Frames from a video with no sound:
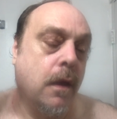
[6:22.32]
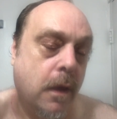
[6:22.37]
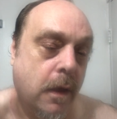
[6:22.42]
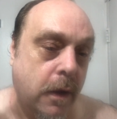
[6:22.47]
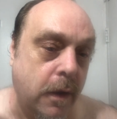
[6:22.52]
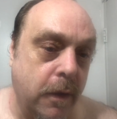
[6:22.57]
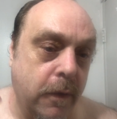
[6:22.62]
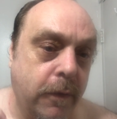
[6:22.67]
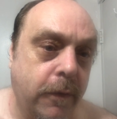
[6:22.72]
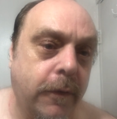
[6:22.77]

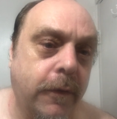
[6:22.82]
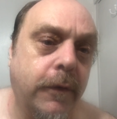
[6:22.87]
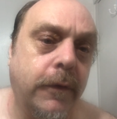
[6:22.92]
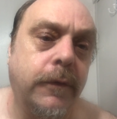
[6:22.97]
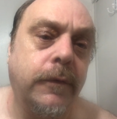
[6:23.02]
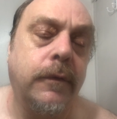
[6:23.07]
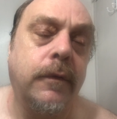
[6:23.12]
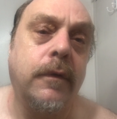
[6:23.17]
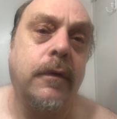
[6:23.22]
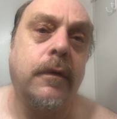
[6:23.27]
It is
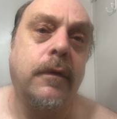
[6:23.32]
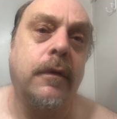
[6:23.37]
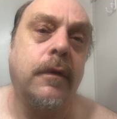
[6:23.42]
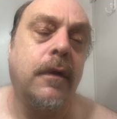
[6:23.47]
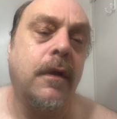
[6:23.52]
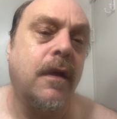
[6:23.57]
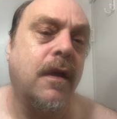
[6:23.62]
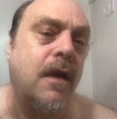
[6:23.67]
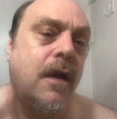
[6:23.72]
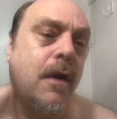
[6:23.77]

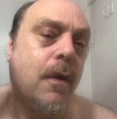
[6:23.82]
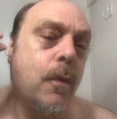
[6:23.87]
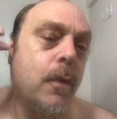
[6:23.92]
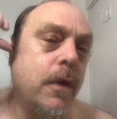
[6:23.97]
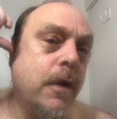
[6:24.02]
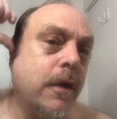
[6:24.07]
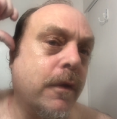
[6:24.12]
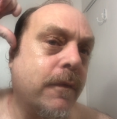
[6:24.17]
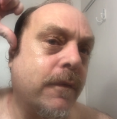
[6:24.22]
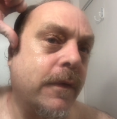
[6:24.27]
a
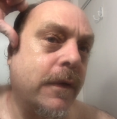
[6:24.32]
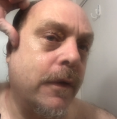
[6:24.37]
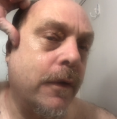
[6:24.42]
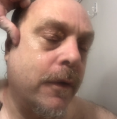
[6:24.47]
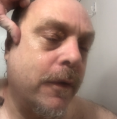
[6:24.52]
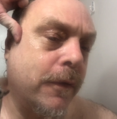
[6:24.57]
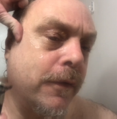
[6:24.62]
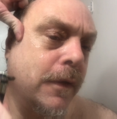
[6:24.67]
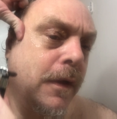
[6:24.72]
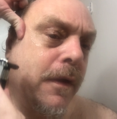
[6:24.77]
weird
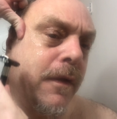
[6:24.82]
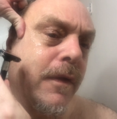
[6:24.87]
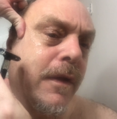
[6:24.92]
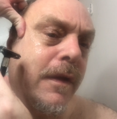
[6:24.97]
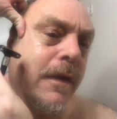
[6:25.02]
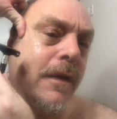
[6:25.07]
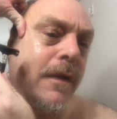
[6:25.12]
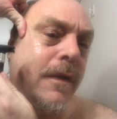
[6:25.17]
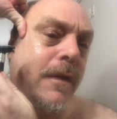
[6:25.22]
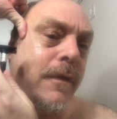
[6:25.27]
feel. It's not
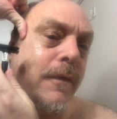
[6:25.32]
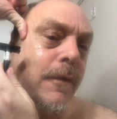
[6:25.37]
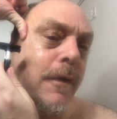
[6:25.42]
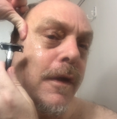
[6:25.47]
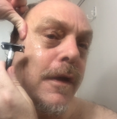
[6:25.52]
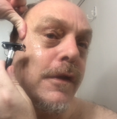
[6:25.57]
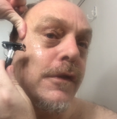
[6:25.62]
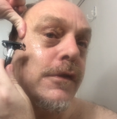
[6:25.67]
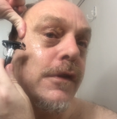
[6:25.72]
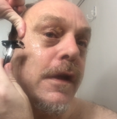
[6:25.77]
like a
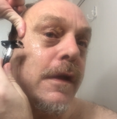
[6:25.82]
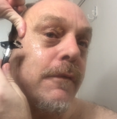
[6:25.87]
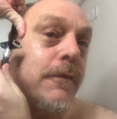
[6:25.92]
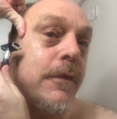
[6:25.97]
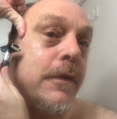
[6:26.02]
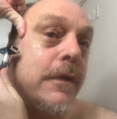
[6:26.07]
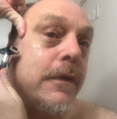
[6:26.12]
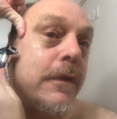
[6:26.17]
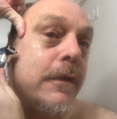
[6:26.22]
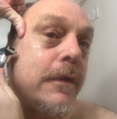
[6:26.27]
dry shave
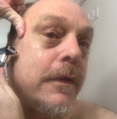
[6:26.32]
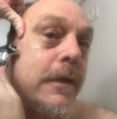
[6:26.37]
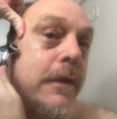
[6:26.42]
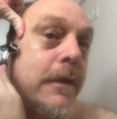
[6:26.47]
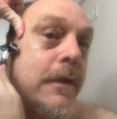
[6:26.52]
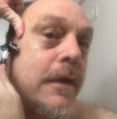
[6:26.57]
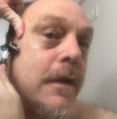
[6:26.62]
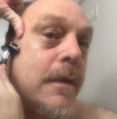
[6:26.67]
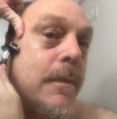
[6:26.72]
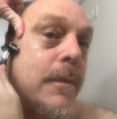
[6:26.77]
or anything
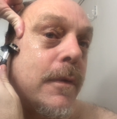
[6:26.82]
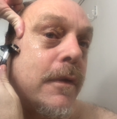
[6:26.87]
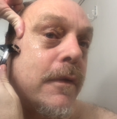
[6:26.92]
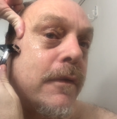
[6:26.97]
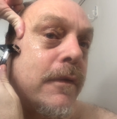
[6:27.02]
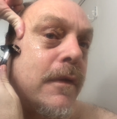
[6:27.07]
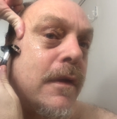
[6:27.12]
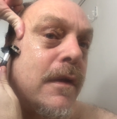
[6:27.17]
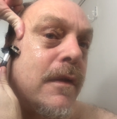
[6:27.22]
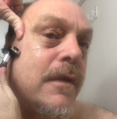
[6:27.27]
like that, but
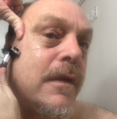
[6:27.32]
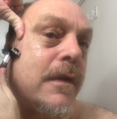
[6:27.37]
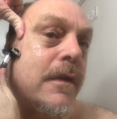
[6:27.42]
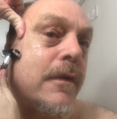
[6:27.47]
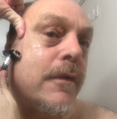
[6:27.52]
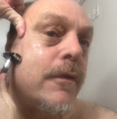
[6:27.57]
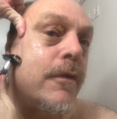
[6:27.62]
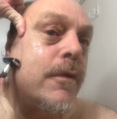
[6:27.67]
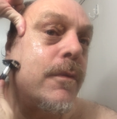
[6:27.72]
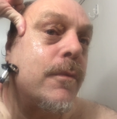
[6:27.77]
it's not like
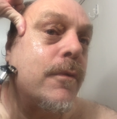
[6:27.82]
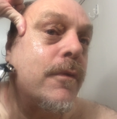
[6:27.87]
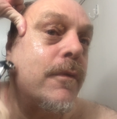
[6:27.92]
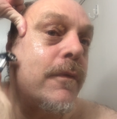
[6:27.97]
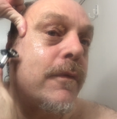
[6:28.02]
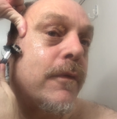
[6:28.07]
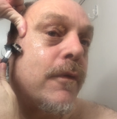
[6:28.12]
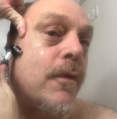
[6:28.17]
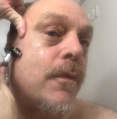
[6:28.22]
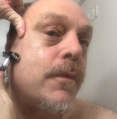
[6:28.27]
a
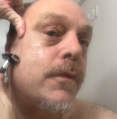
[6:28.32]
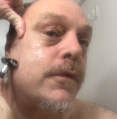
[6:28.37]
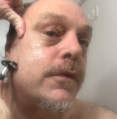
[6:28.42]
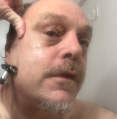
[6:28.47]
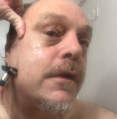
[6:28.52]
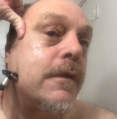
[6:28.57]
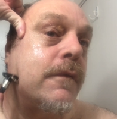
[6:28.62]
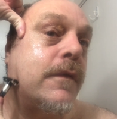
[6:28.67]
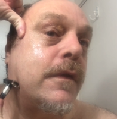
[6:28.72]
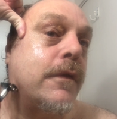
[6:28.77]
normal soap
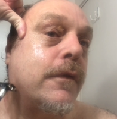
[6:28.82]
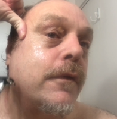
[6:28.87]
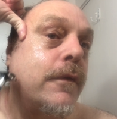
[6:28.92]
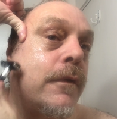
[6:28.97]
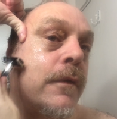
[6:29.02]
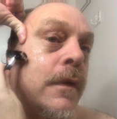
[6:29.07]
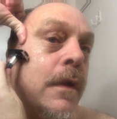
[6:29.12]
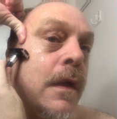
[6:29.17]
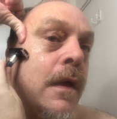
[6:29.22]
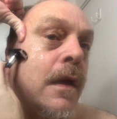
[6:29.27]
shave either.